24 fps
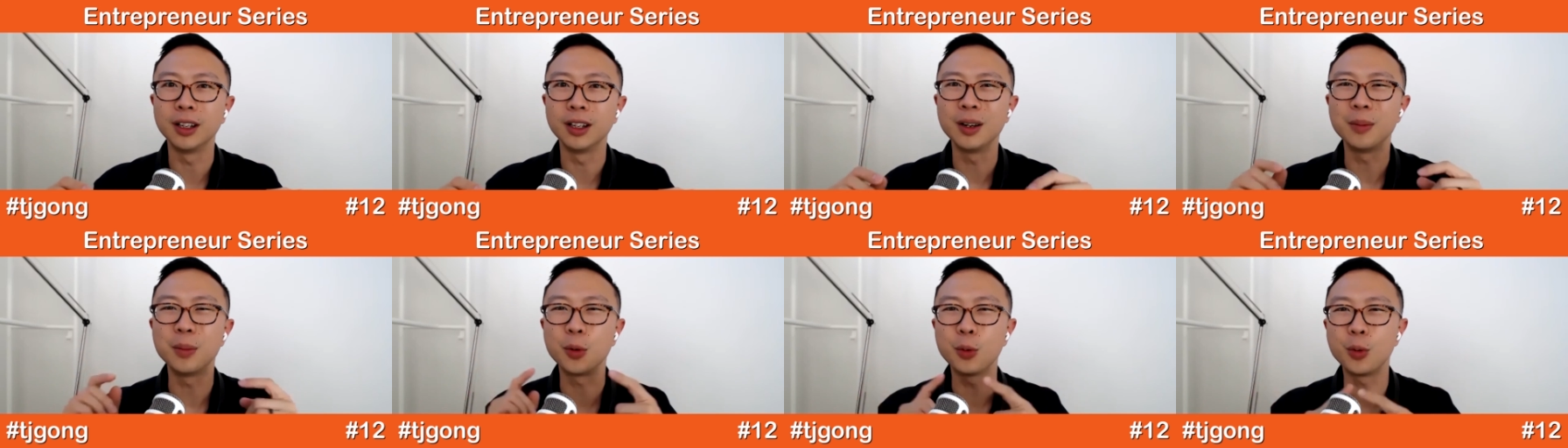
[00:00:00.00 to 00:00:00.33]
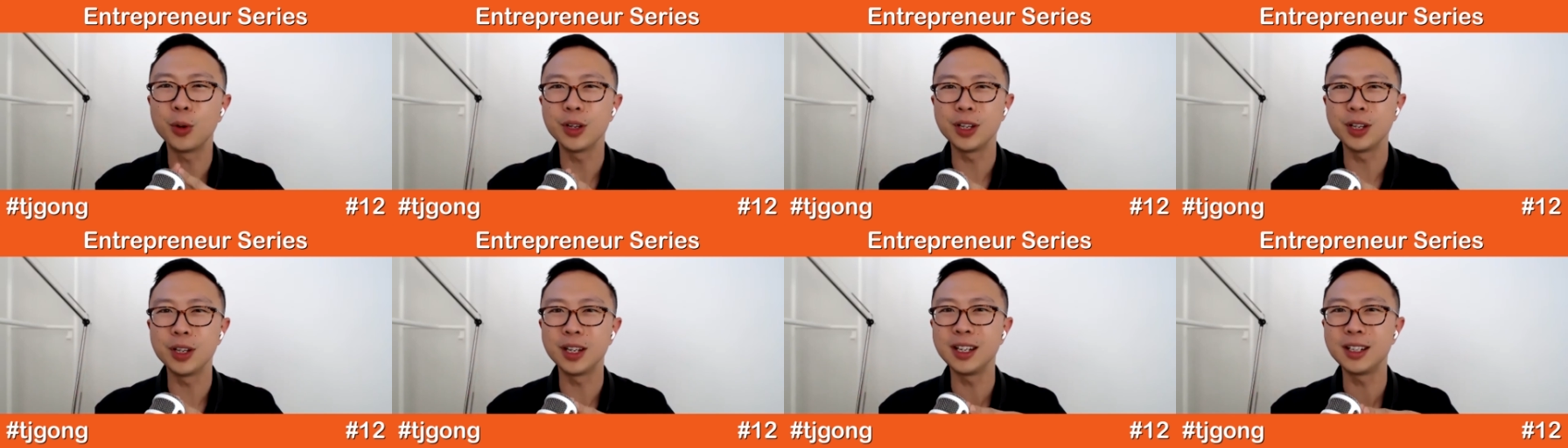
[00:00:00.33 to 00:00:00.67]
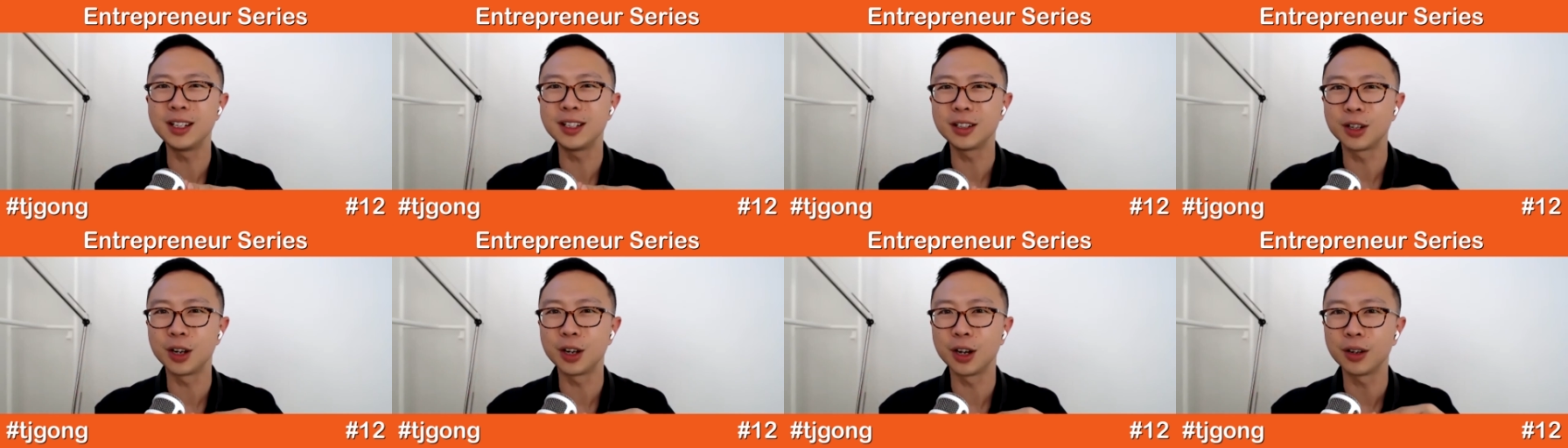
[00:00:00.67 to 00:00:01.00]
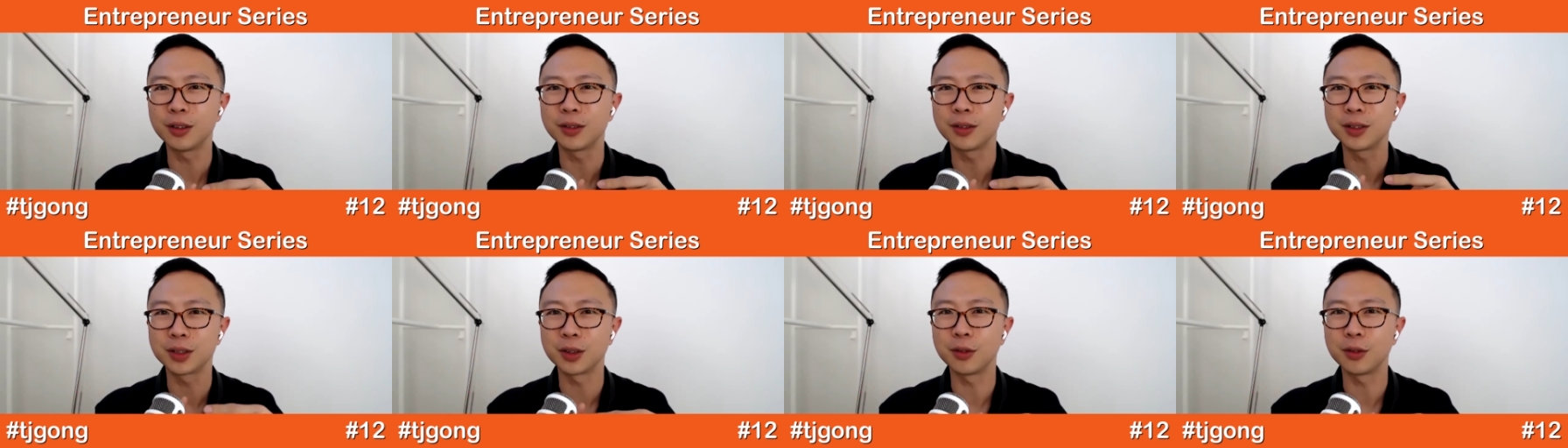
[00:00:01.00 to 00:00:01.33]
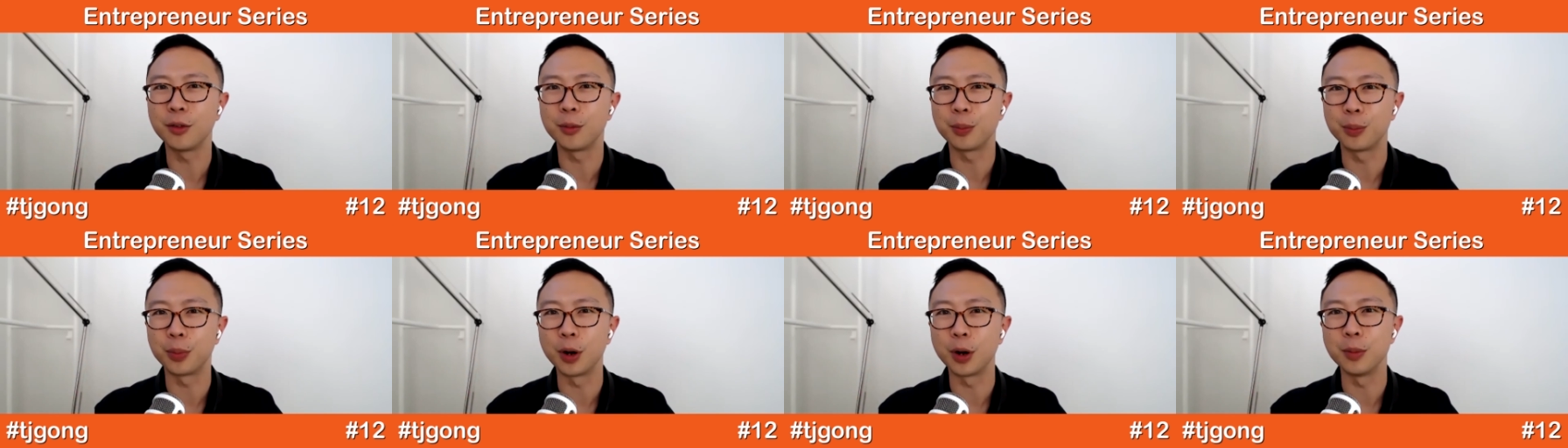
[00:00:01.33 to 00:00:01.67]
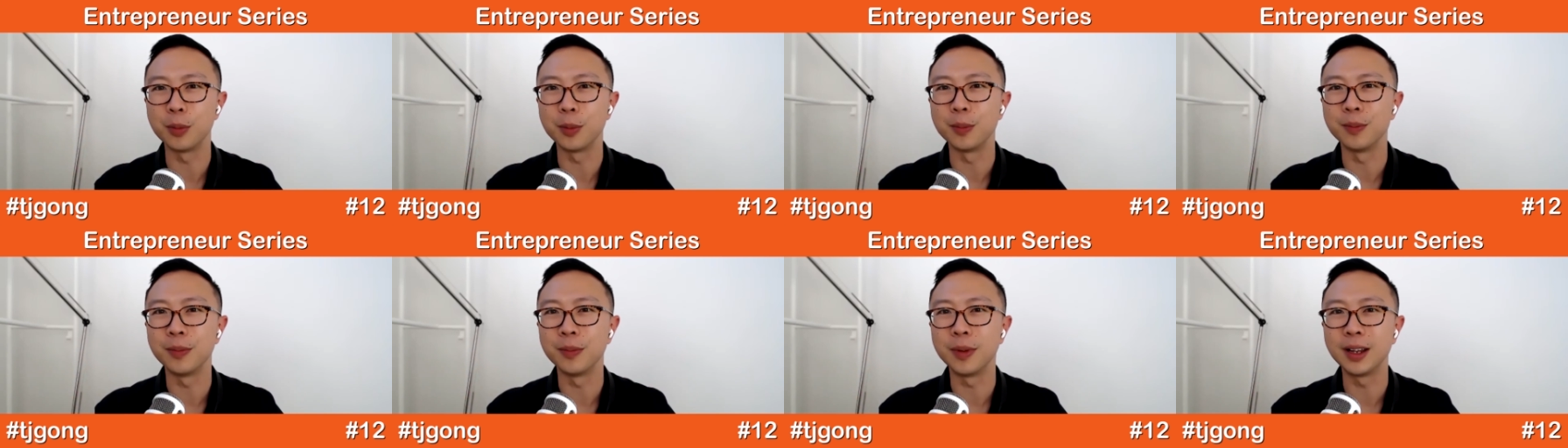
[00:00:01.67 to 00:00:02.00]
number one, you need to kind of solve a
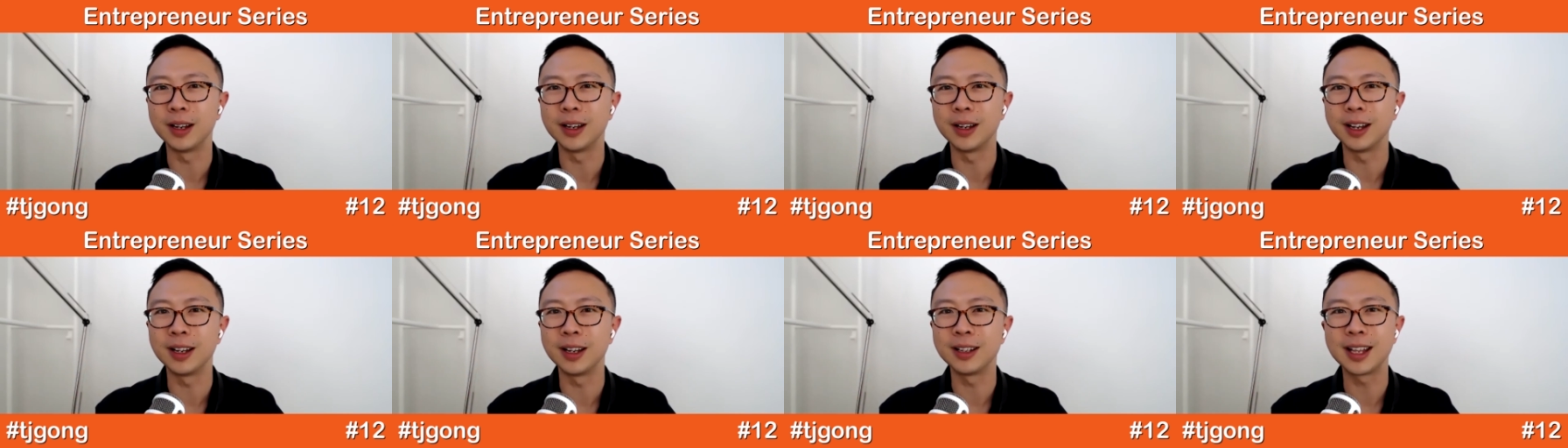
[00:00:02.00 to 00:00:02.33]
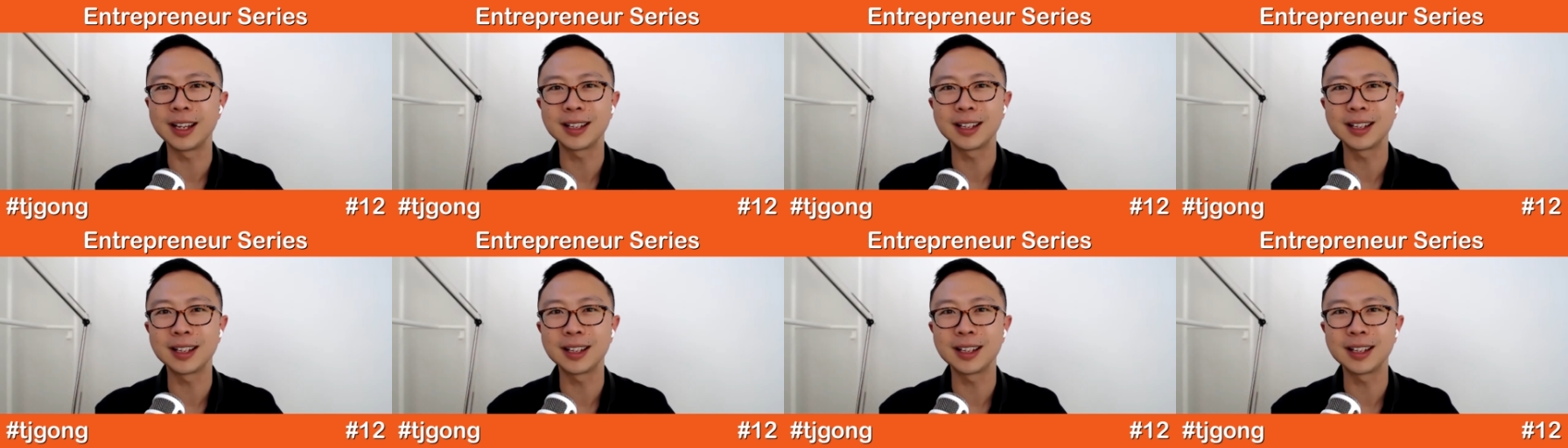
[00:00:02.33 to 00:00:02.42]
problem. And that's